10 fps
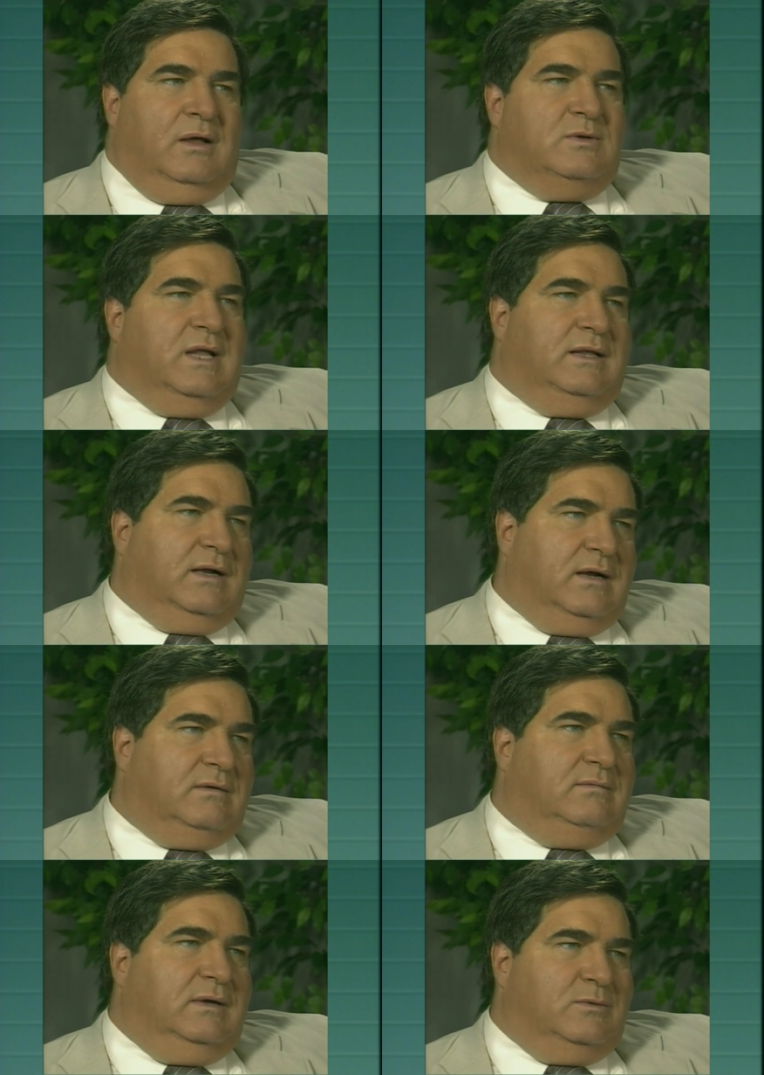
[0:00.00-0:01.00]
It was
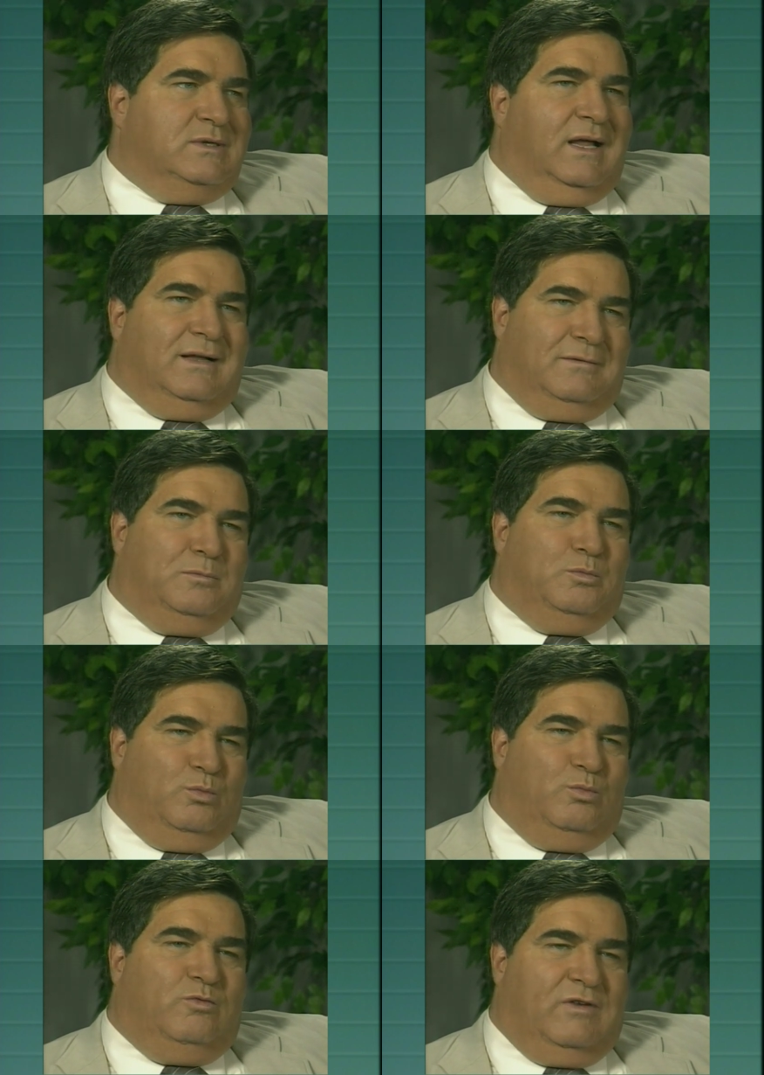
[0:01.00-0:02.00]
like
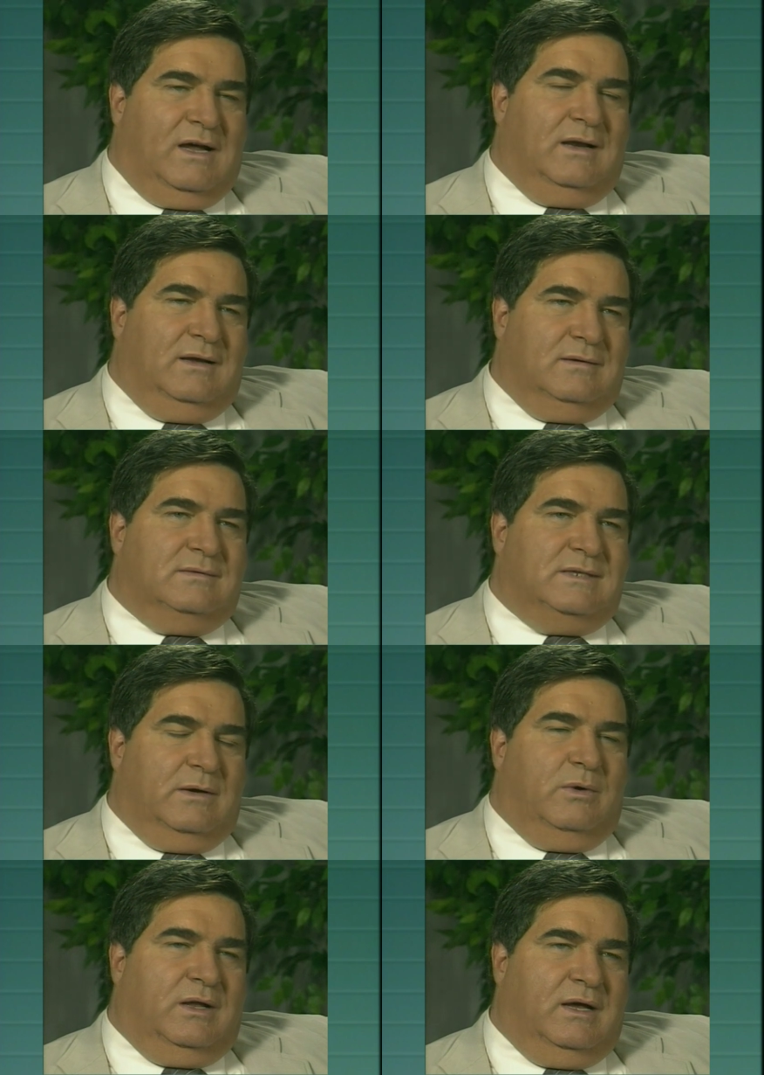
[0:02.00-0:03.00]
finally
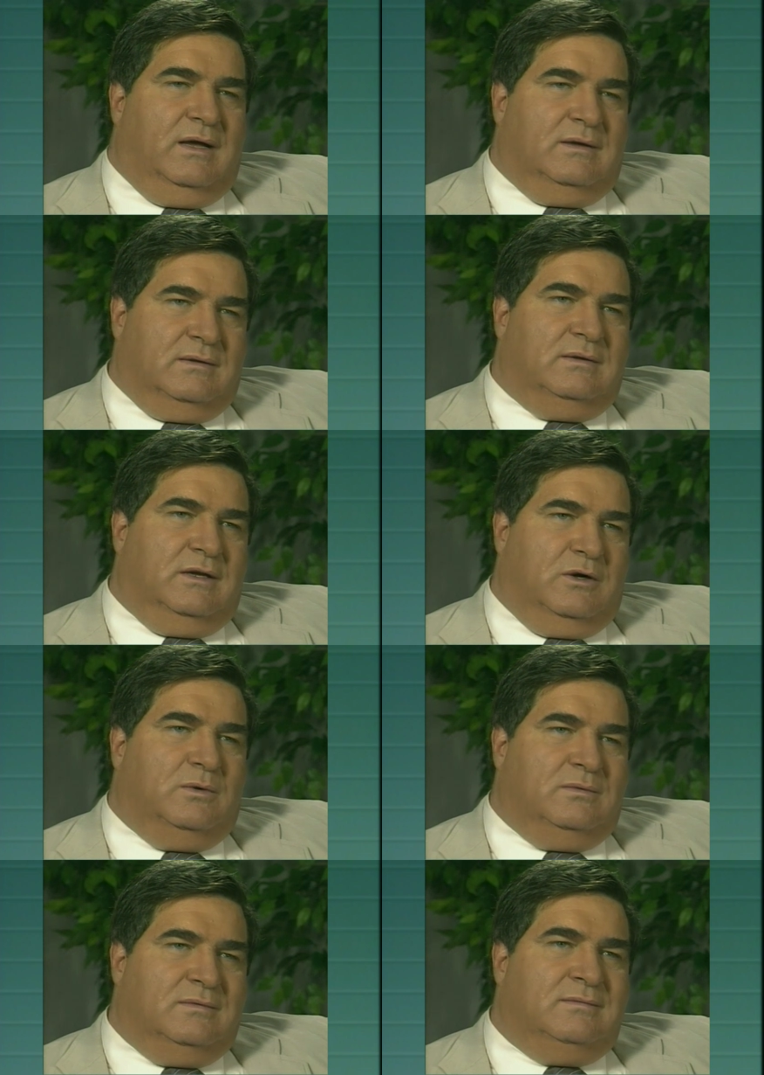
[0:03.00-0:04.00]
saying, well, hey, you
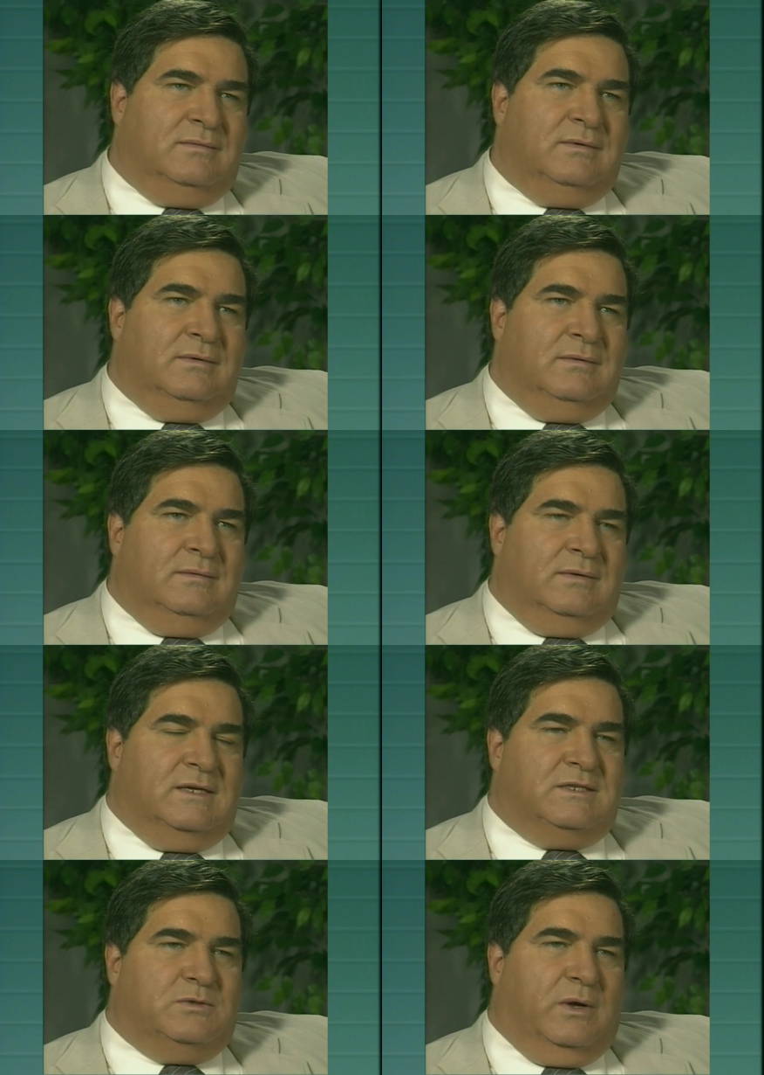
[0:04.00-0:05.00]
know,
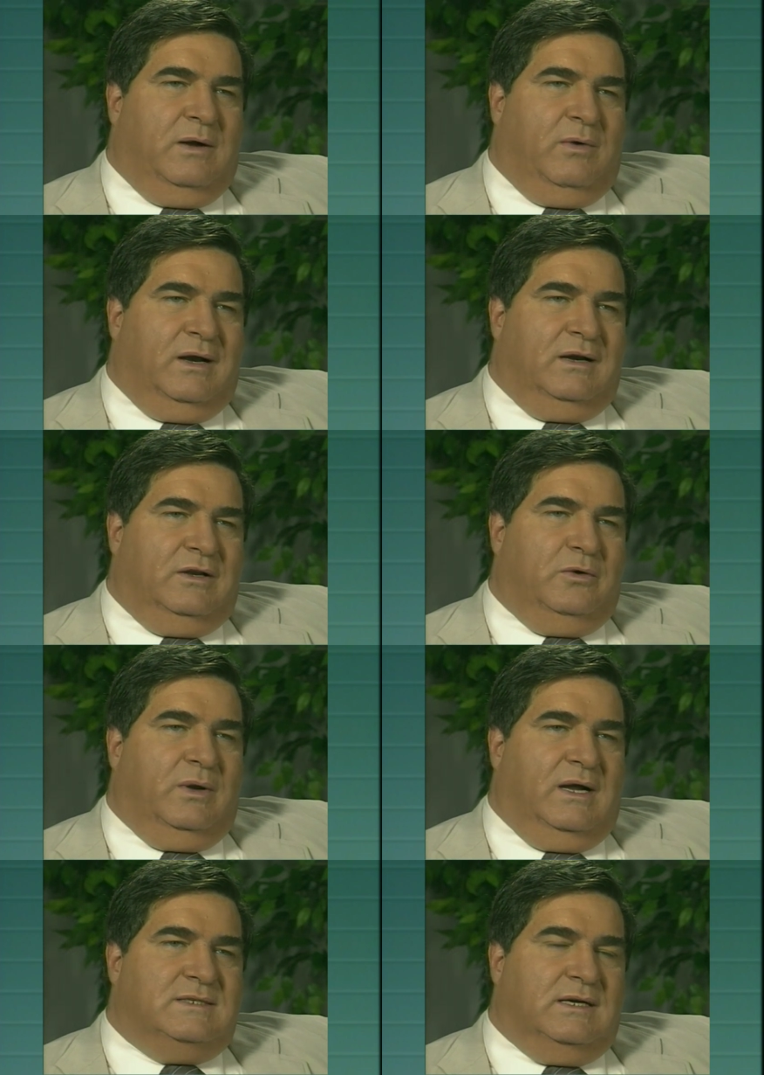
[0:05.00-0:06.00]
this is what I wanted to do
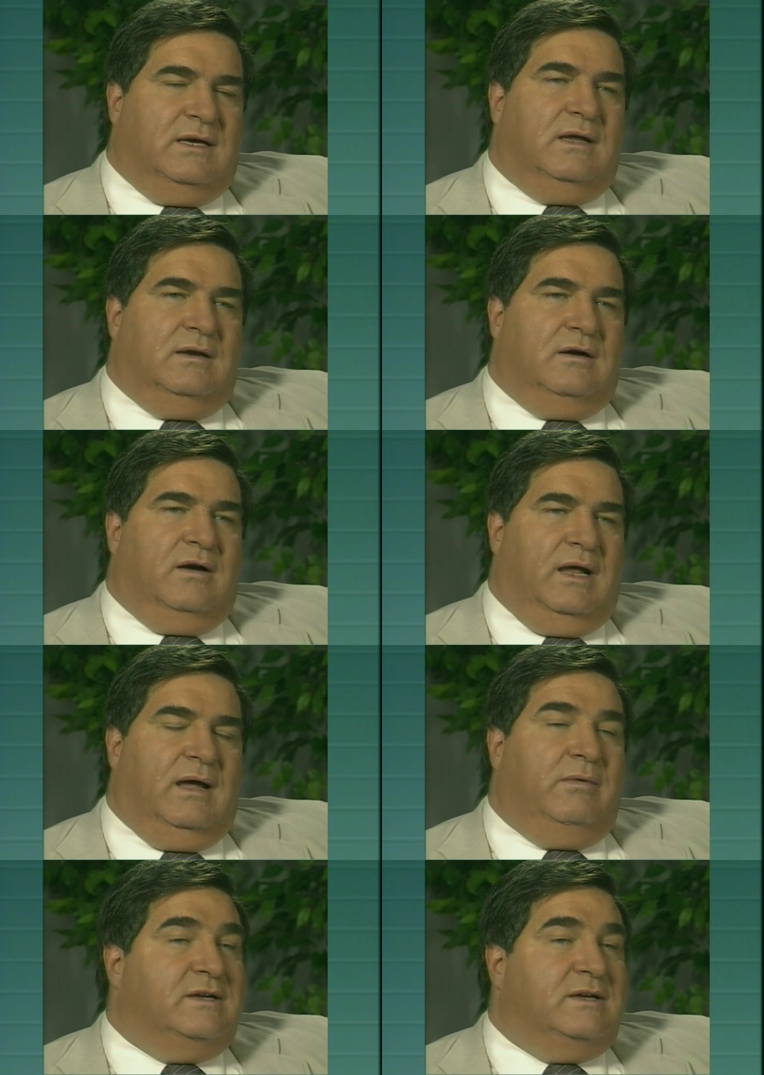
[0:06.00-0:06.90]
when I was a kid, and here I am.